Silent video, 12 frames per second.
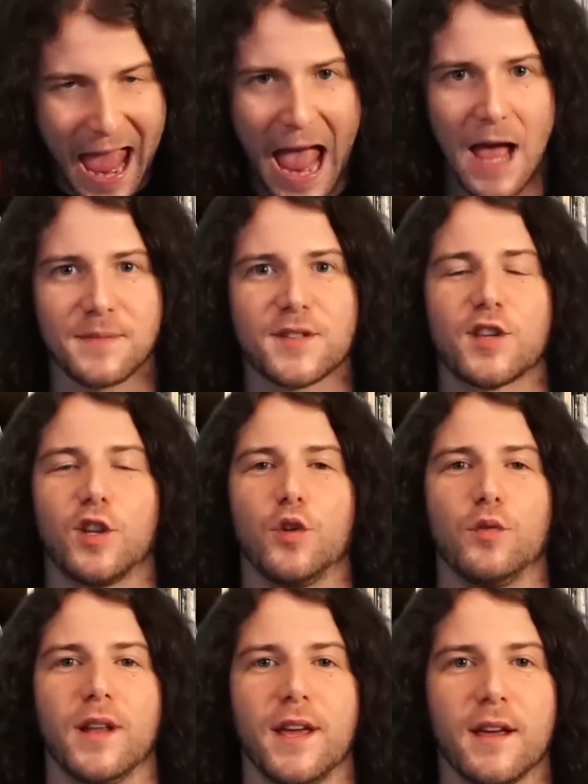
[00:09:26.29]

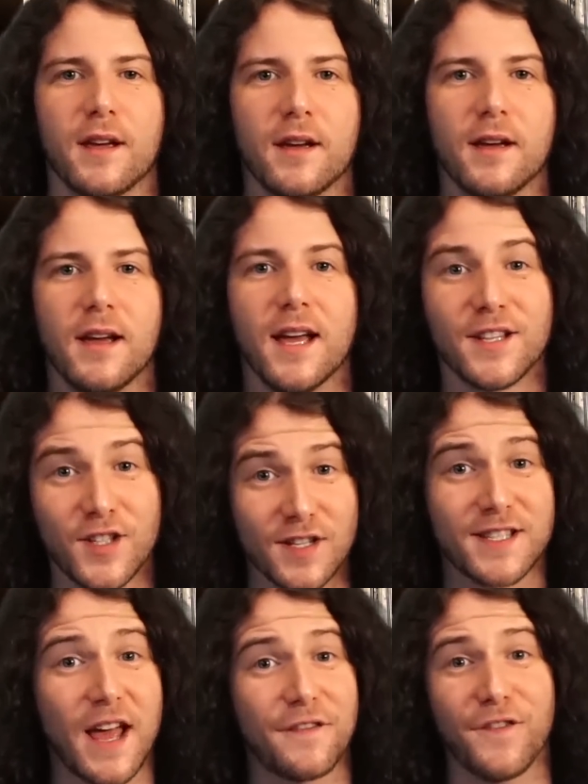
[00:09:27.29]
Absolutely.
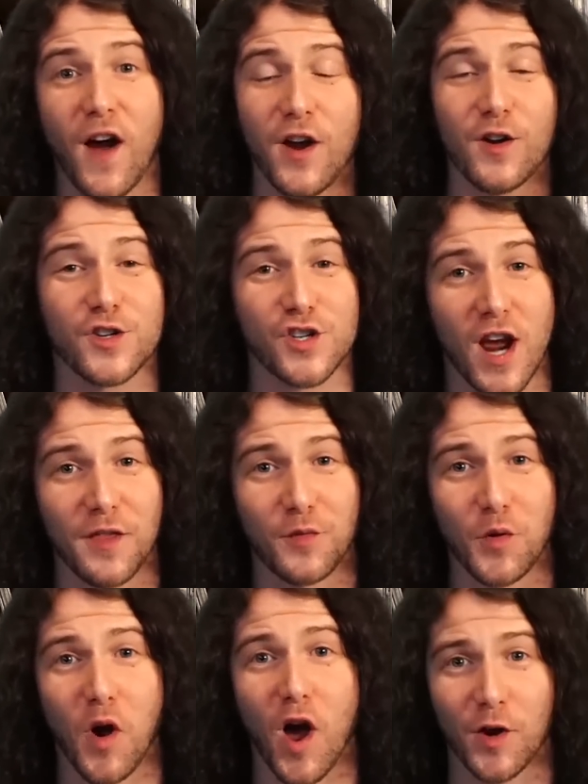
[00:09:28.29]
Does that fire shine
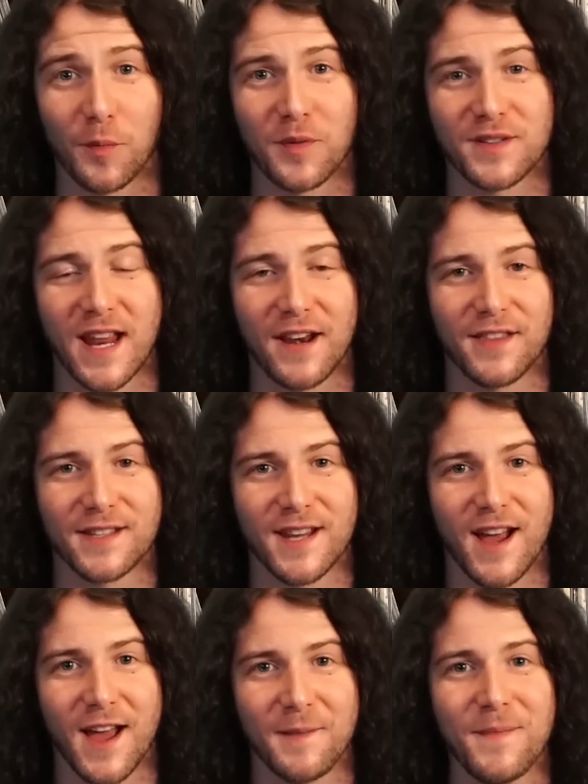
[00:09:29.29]
through 100% of the
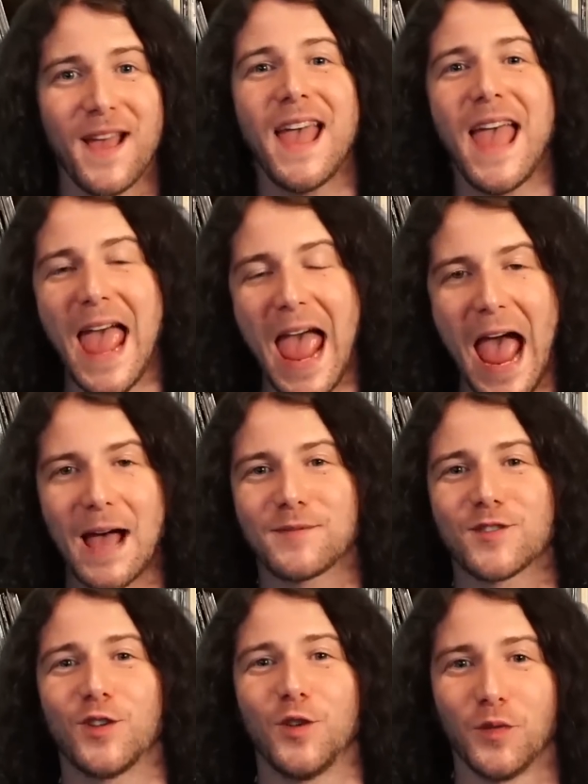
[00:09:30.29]
time?
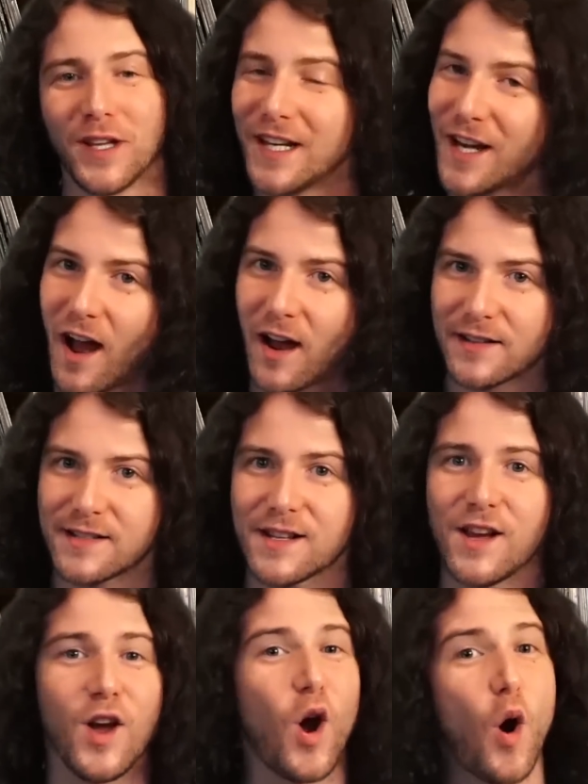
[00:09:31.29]
Absolutely not.
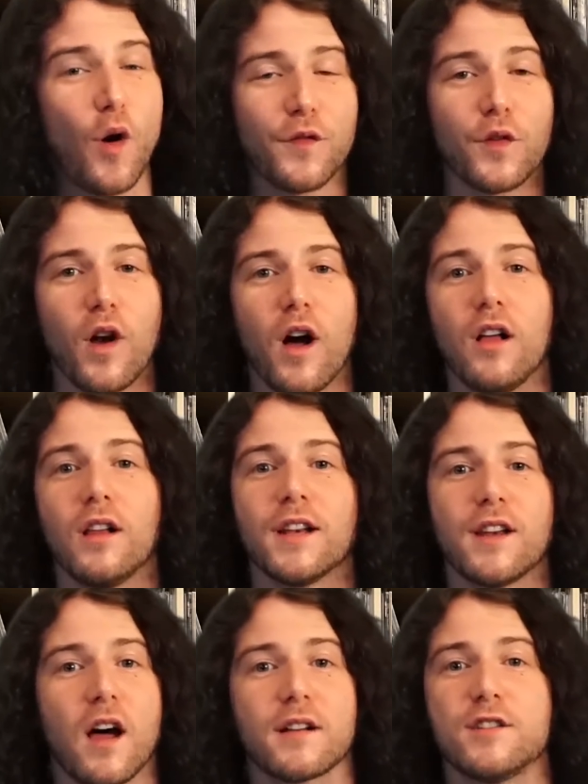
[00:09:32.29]
Overall,
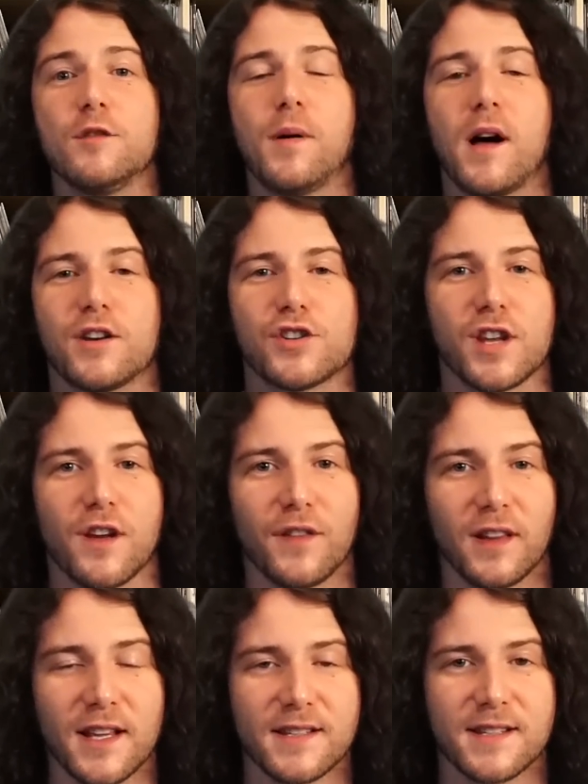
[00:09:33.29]
not too punishing of
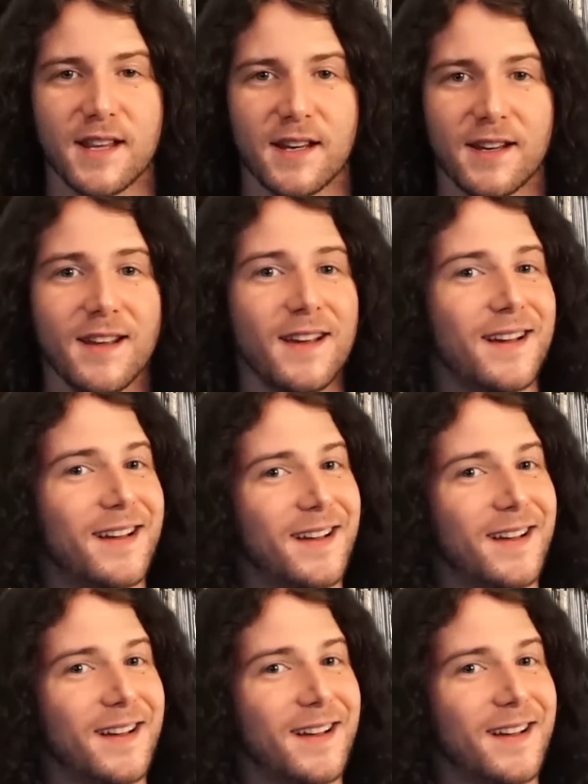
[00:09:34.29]
a listen.